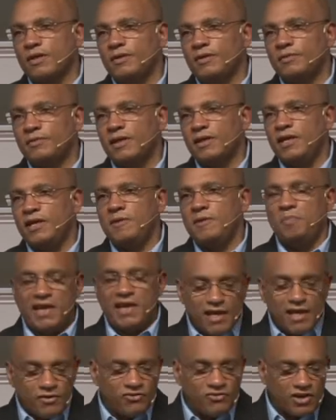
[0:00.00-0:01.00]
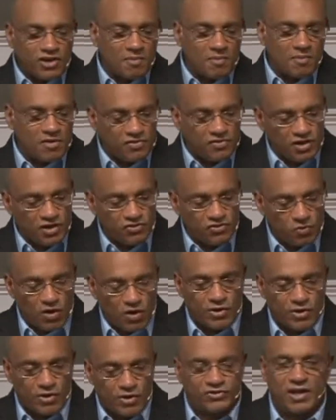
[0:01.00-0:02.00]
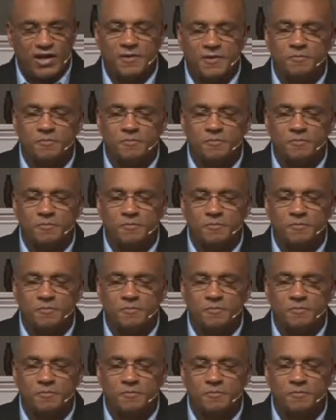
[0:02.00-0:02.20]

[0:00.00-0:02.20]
he pens some of these words. And